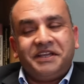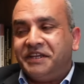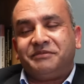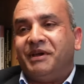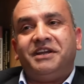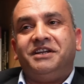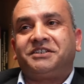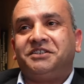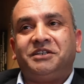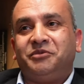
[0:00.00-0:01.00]
is my
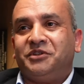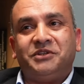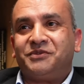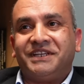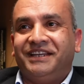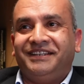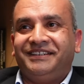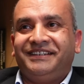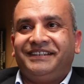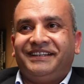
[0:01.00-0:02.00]
relationship with UCL.
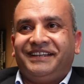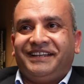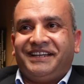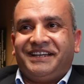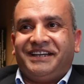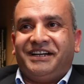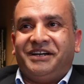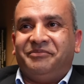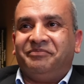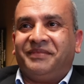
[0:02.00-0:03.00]
Mm
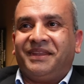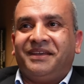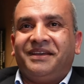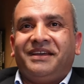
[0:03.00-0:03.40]
um,